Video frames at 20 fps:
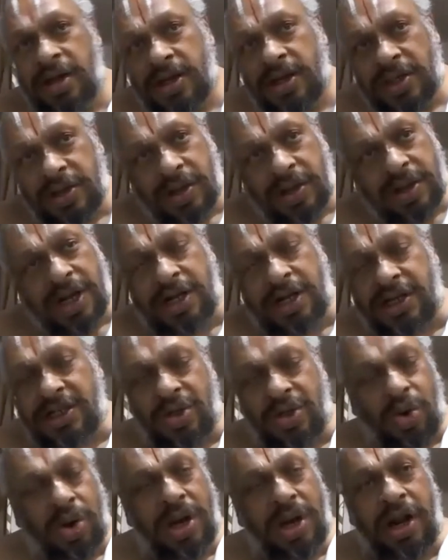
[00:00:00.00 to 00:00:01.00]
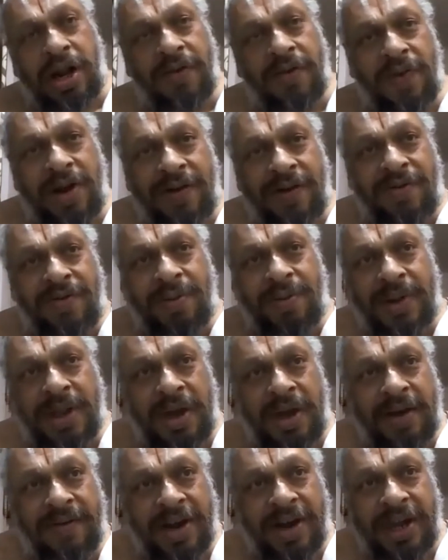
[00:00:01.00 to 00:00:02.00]
So that is totally different from
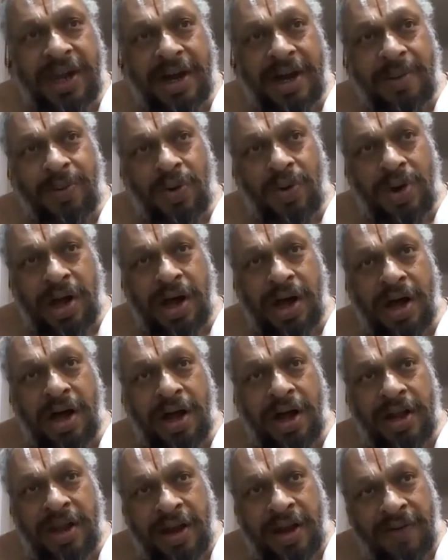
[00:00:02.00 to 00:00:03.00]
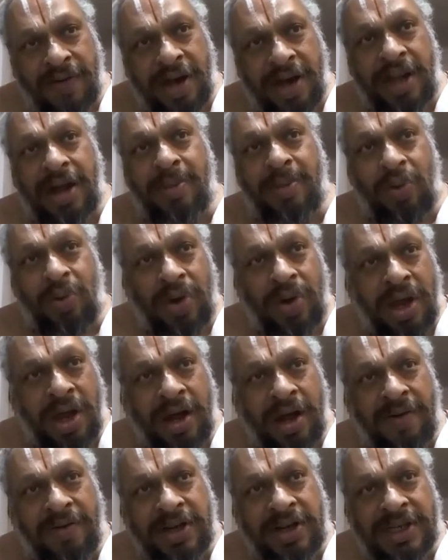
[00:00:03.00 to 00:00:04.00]
the Vaidika Punya or the Vedic Punya,
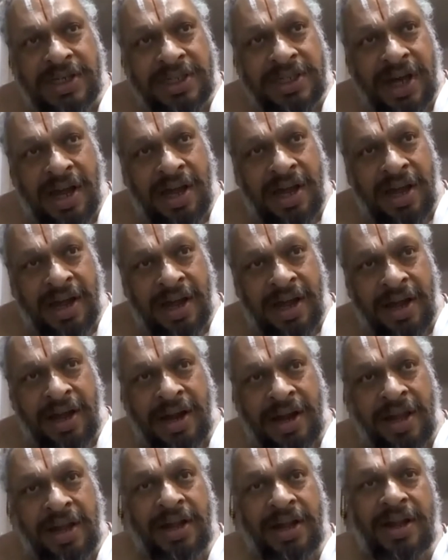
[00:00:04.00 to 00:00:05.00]
which is done.